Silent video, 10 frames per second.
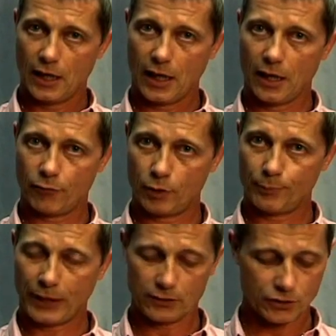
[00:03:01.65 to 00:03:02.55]
I have
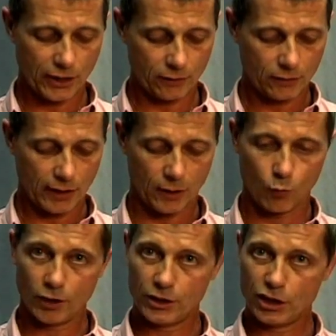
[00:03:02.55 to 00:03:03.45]
one pendant here
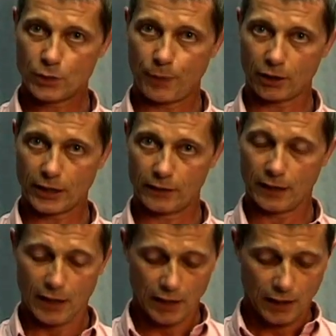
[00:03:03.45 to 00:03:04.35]
and one in each pocket.
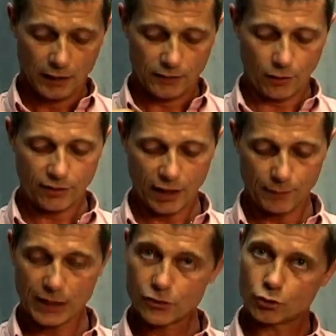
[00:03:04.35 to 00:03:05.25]
The
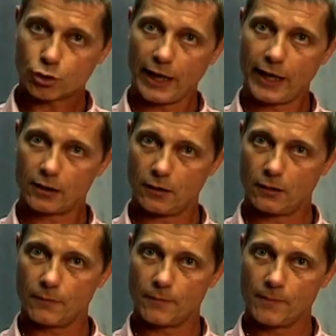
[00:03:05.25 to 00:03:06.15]
thing makes a
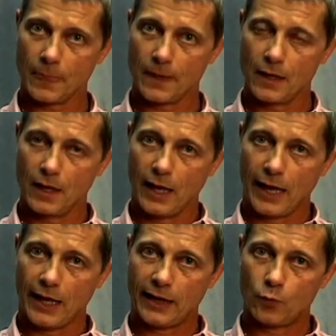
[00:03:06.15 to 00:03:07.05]
triangle.
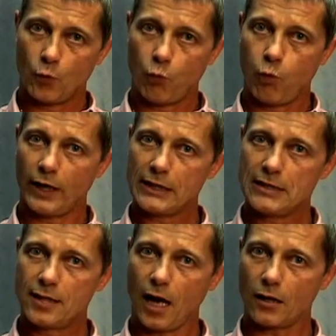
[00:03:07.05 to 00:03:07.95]
And what
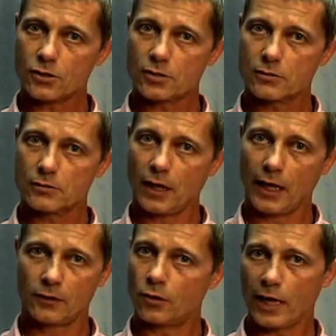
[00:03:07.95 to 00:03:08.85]
it does,
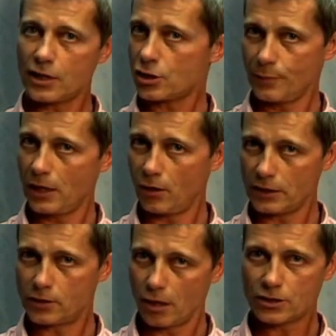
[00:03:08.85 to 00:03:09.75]
and don't ask me how
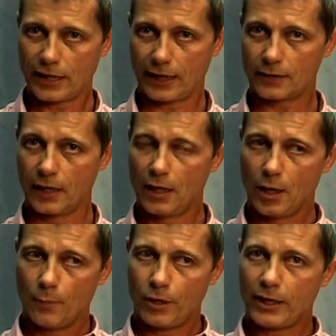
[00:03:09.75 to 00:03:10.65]
it does that,
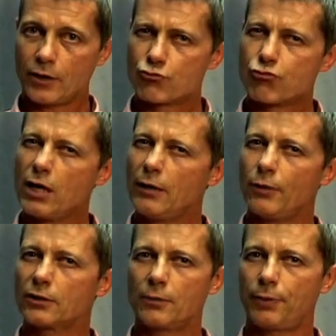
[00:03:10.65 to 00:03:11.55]
but it really
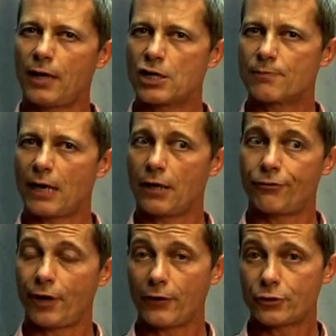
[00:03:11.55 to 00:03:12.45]
multiplies by
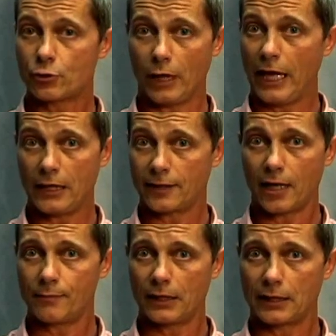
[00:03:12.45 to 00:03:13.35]
5 to 8,
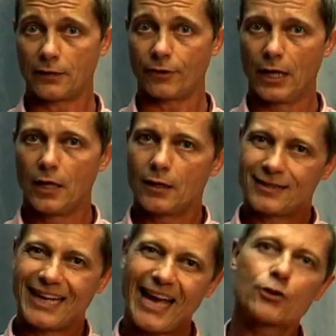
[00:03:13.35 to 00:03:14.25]
I believe,
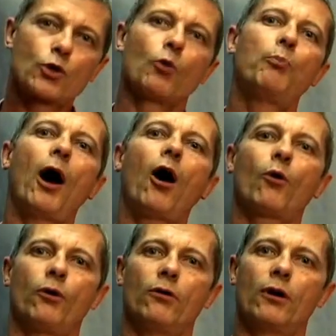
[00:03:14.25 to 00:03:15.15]
the actual
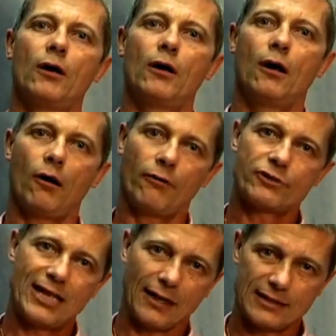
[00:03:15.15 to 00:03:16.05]
power
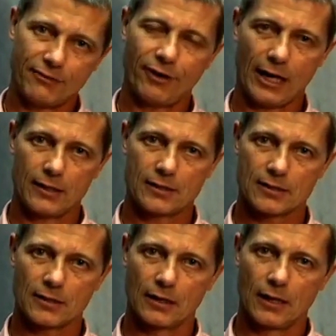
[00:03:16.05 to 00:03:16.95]
of that device.